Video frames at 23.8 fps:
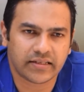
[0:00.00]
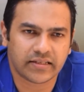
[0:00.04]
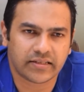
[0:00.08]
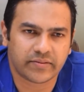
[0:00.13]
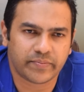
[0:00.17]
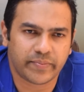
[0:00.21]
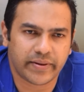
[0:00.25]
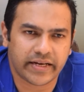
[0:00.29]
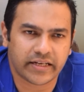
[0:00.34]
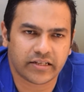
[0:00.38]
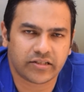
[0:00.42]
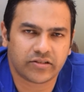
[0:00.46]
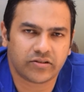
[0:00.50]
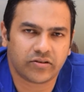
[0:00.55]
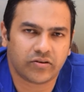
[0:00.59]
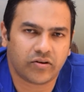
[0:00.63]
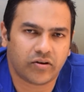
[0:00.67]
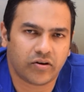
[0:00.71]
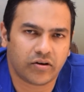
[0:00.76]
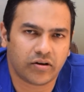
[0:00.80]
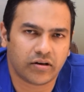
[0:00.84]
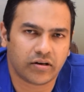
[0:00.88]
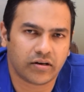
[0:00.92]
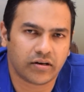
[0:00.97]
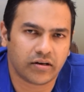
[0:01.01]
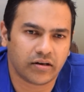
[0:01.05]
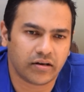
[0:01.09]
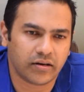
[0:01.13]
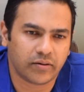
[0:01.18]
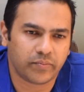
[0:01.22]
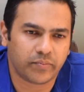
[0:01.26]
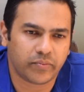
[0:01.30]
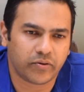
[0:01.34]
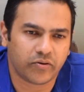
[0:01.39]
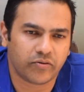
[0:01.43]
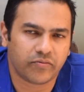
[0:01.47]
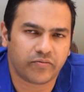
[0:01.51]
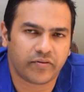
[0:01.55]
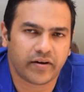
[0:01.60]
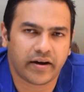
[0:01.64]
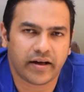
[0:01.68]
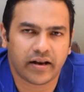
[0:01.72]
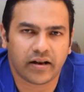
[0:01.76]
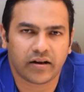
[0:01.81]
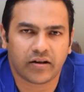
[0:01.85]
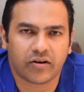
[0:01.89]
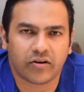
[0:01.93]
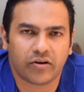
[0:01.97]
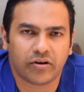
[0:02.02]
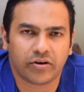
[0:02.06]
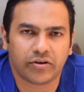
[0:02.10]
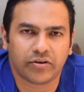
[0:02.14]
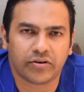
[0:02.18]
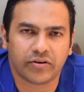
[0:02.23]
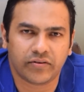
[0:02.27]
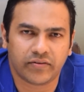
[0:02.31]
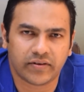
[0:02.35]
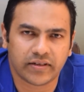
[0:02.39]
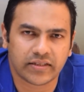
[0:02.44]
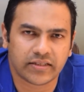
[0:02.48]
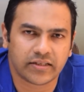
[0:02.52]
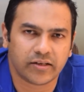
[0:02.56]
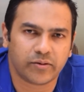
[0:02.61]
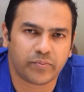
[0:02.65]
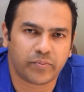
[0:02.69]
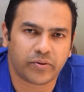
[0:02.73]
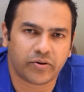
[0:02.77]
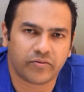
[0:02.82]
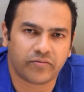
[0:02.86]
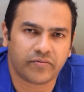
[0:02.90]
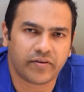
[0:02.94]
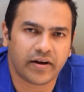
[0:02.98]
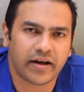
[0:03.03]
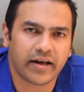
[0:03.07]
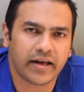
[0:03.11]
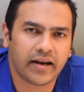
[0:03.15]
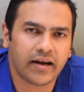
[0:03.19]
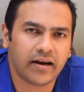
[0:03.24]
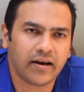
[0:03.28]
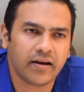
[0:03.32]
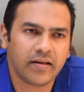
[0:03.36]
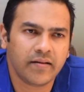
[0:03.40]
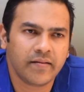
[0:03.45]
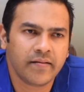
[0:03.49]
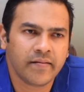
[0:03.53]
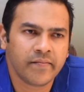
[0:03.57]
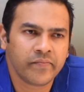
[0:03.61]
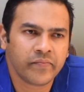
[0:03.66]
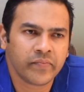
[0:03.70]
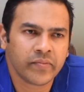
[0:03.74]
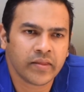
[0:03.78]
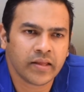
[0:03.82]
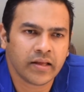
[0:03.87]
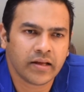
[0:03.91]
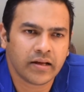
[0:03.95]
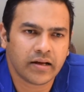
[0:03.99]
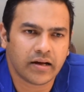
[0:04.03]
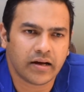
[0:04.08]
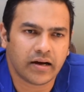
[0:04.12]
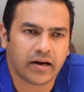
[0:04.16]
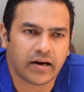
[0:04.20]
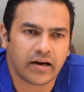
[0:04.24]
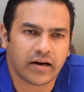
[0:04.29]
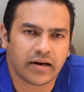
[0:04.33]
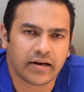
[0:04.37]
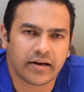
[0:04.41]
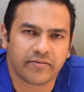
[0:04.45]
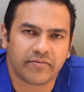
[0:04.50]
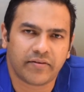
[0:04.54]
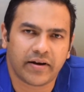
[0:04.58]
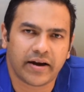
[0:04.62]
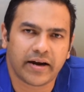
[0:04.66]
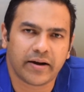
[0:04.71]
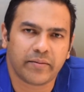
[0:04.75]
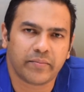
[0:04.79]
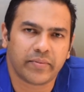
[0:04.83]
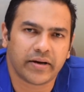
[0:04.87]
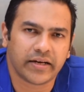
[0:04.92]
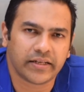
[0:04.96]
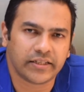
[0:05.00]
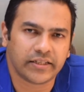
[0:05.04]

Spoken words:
It's based on a profile called Universal Profile, defined by